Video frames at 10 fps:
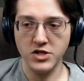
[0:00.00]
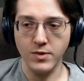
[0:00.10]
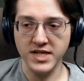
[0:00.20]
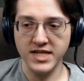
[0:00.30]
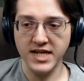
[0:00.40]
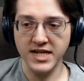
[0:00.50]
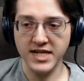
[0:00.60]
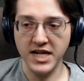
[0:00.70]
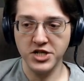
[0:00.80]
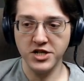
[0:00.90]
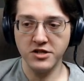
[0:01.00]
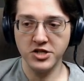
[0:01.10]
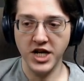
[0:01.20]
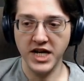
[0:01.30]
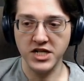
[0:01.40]
'twas an intentional
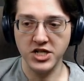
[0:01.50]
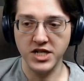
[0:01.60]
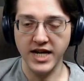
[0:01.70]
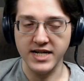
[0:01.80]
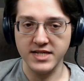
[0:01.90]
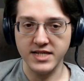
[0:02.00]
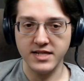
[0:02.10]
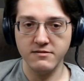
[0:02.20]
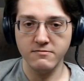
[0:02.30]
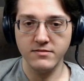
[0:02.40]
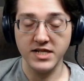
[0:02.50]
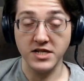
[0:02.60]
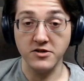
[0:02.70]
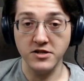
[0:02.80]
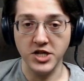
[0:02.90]
change. Yes, it's
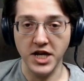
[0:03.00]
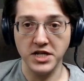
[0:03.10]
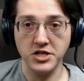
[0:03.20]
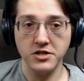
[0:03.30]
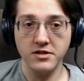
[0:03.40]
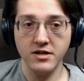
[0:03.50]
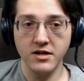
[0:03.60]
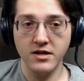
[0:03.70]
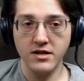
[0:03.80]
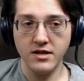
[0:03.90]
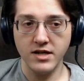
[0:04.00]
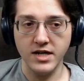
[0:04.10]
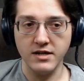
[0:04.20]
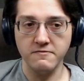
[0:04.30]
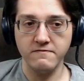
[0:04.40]
a good change,
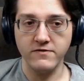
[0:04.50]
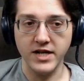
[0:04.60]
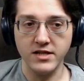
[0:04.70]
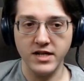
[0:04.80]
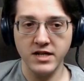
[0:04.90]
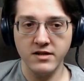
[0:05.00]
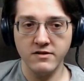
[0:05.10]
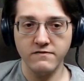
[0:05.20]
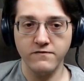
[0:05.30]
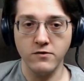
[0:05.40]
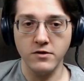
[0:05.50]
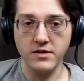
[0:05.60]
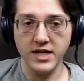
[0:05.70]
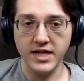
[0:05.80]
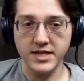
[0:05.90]
uh, frankly. For
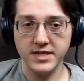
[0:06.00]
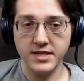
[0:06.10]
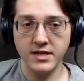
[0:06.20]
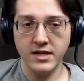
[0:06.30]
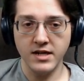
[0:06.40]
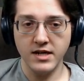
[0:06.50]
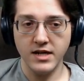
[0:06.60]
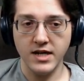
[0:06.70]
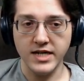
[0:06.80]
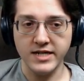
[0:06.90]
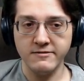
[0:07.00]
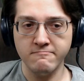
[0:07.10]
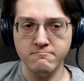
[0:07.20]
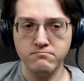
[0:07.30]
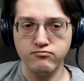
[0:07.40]
this,
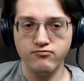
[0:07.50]
um,